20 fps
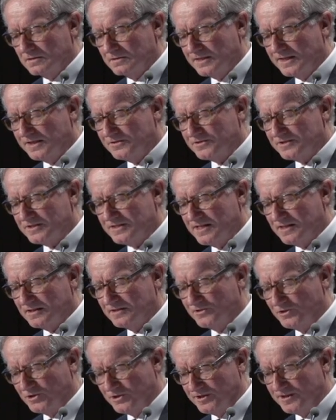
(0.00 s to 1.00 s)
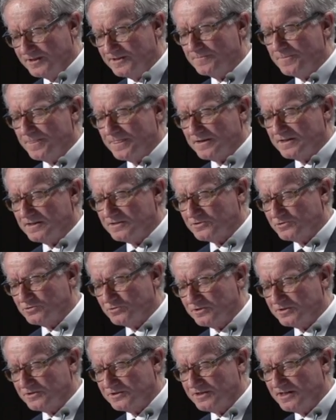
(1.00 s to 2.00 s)
Later, as a young lawyer, I
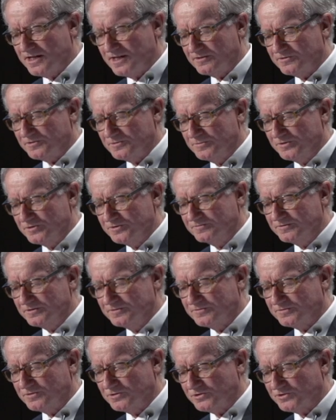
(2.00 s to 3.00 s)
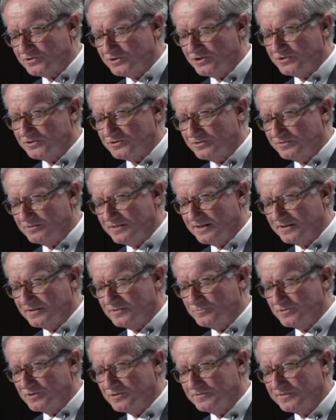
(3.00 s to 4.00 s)
saw the child removal for social rather
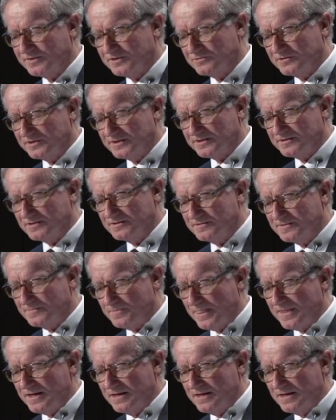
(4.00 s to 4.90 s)
than welfare reasons